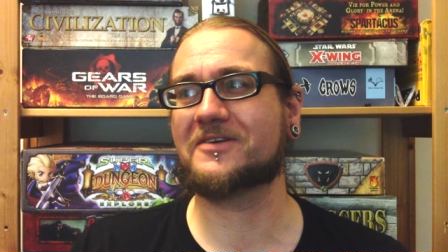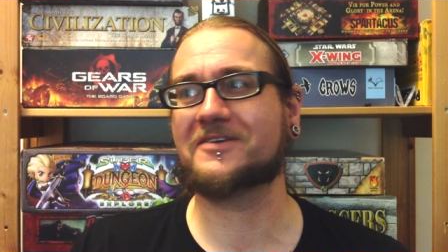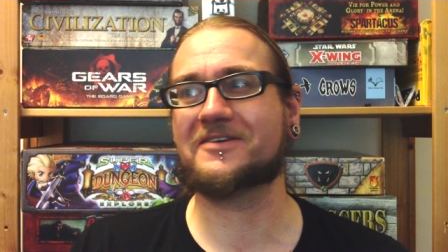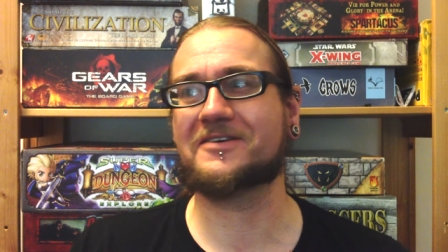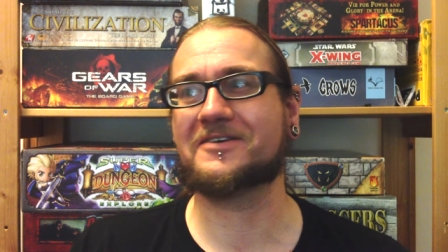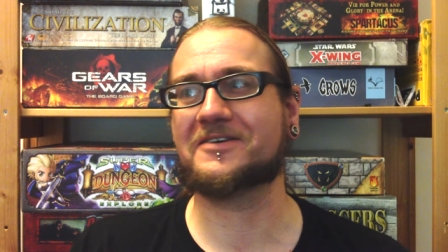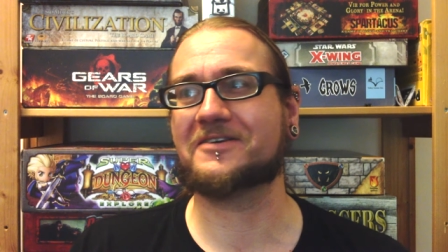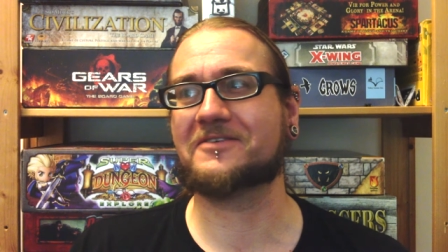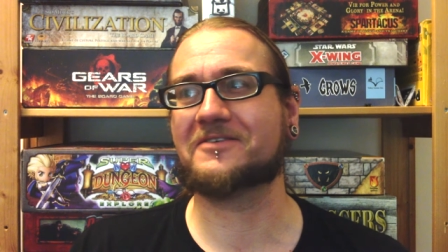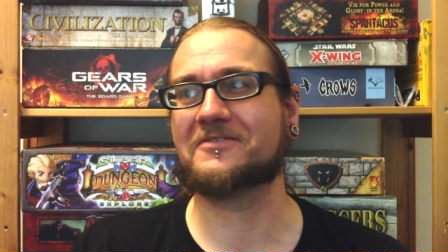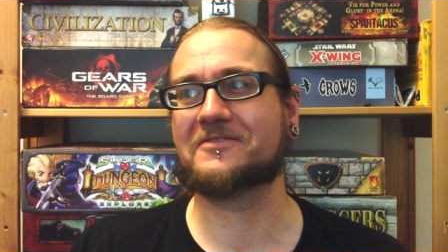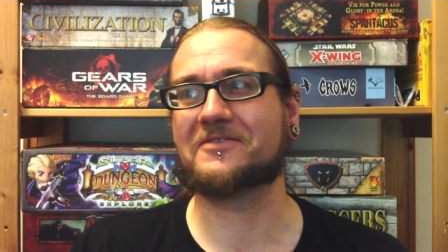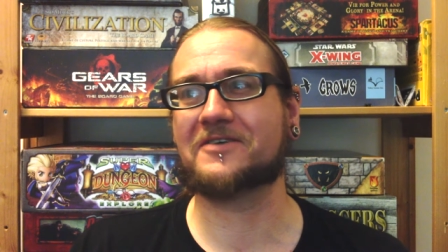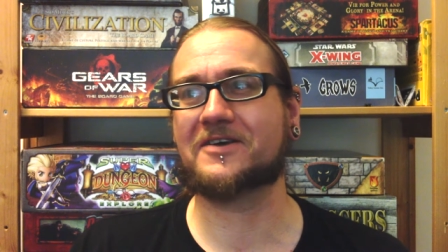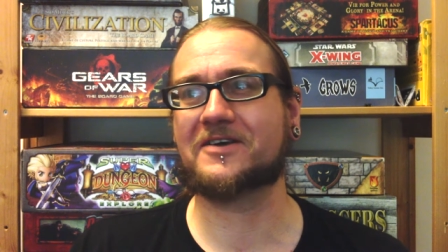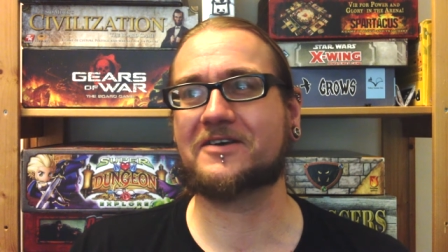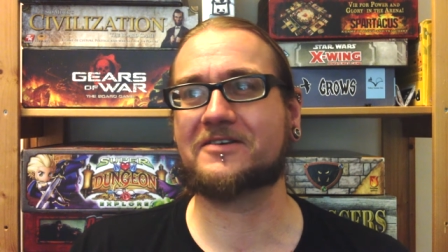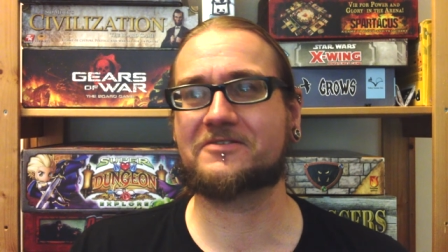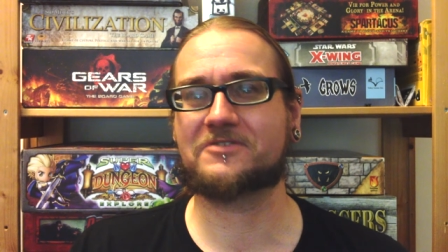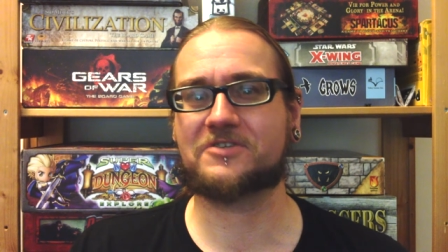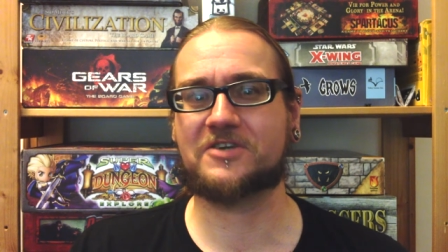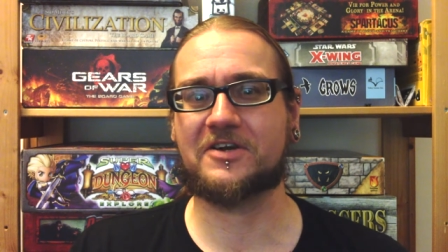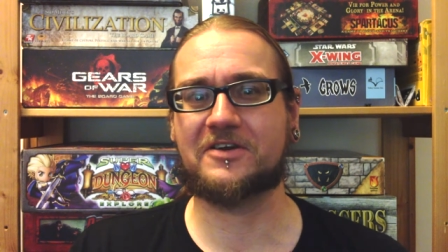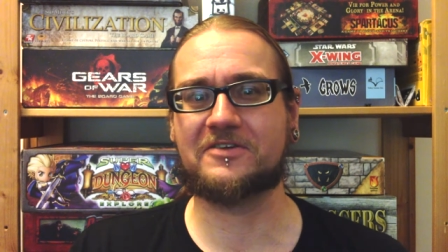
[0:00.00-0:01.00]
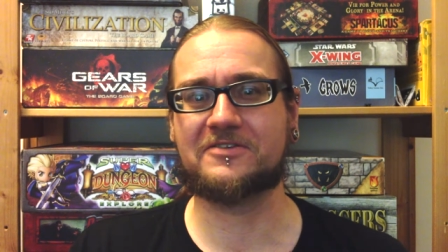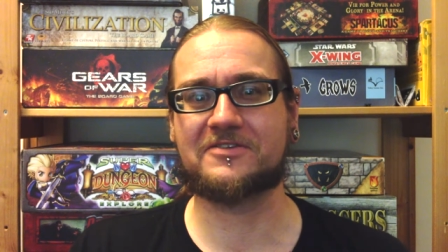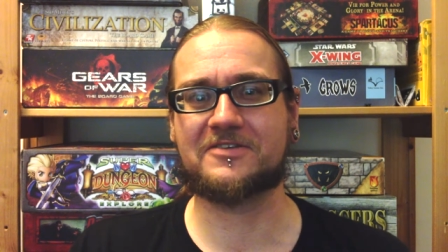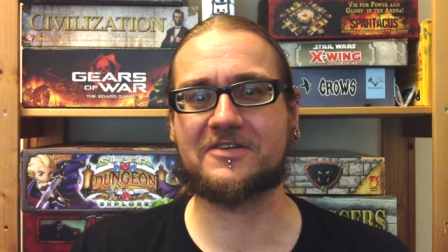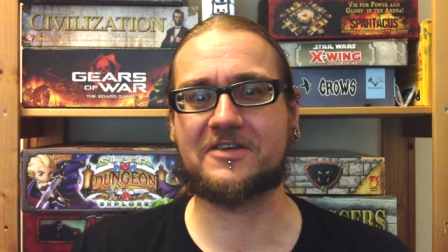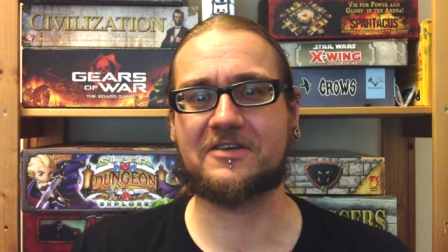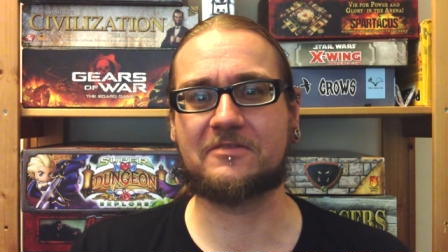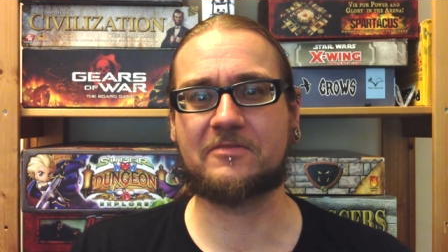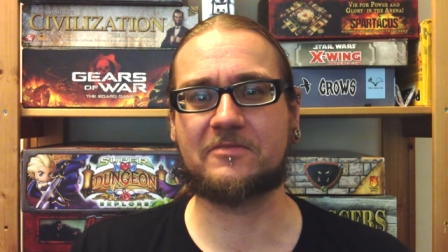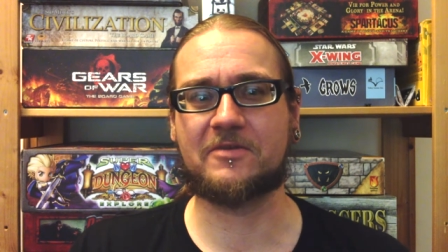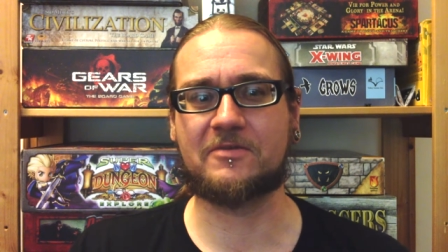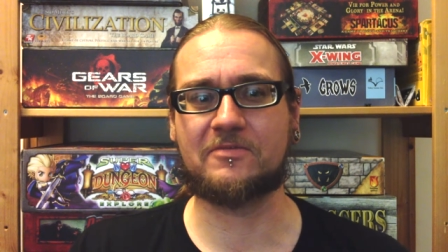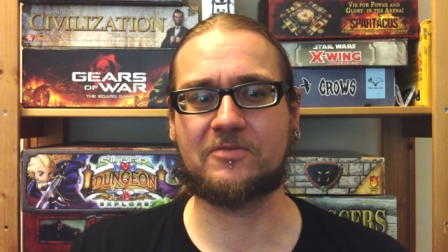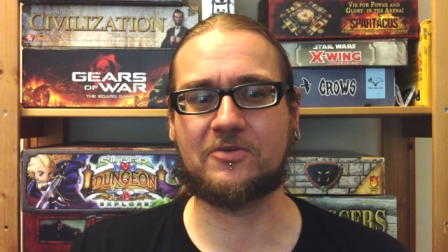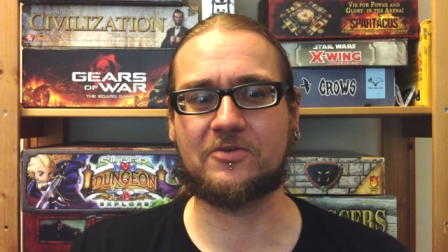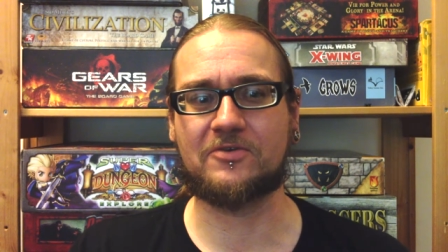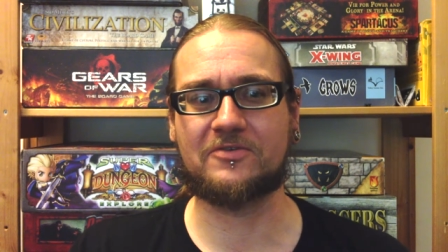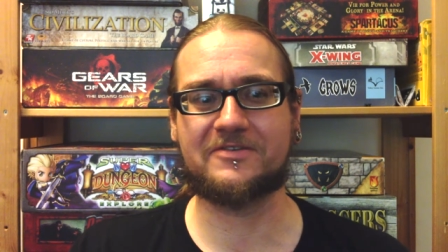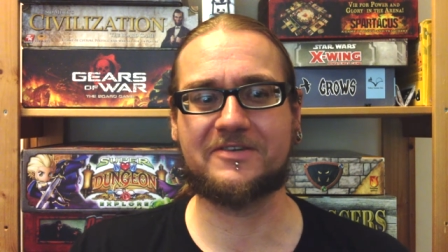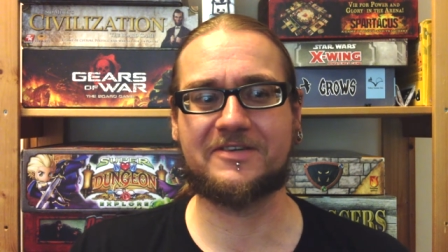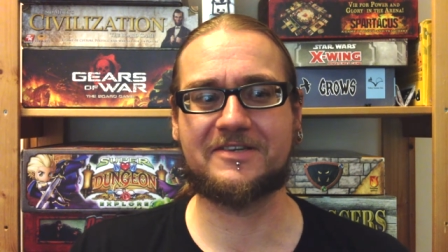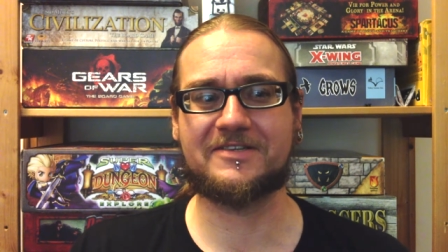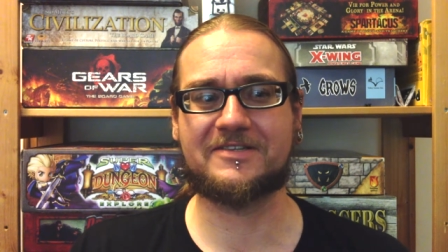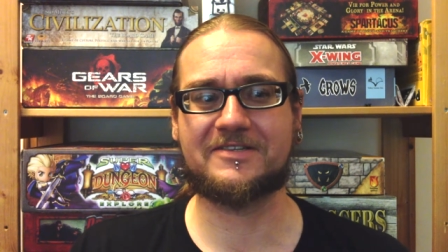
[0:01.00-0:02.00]
you know, our child's going to be
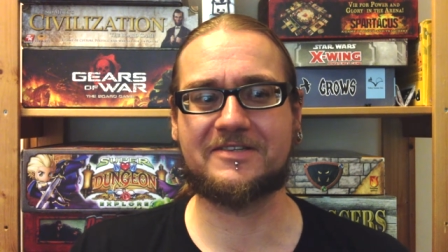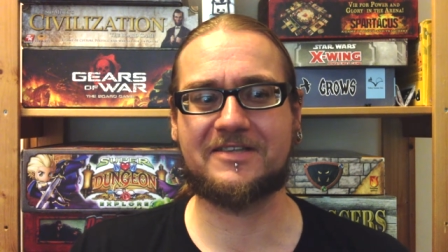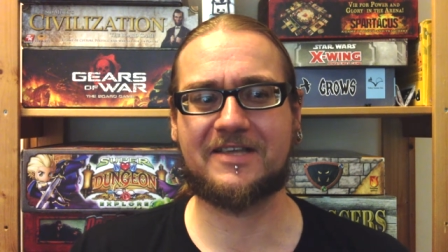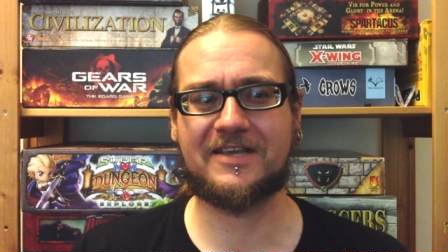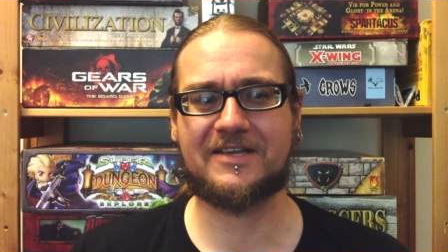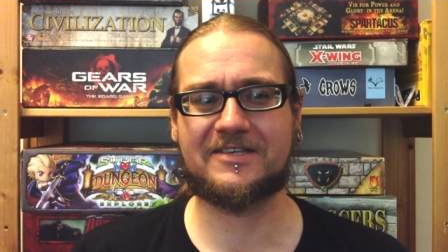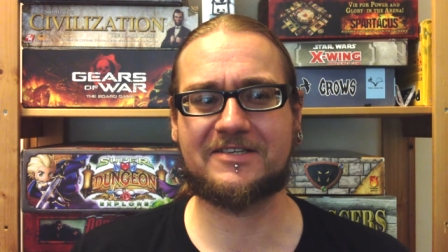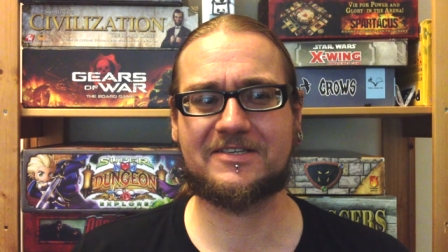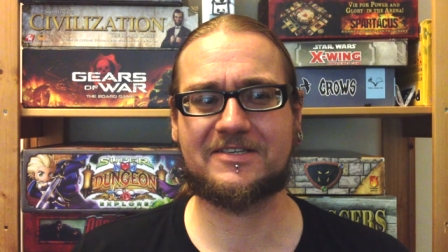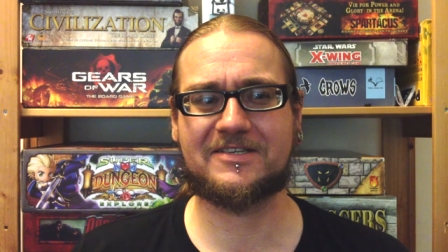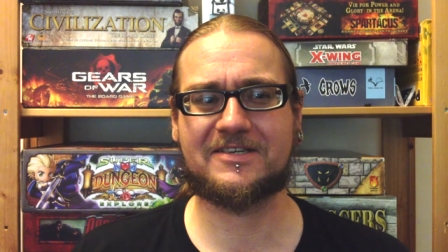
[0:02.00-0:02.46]
born and that's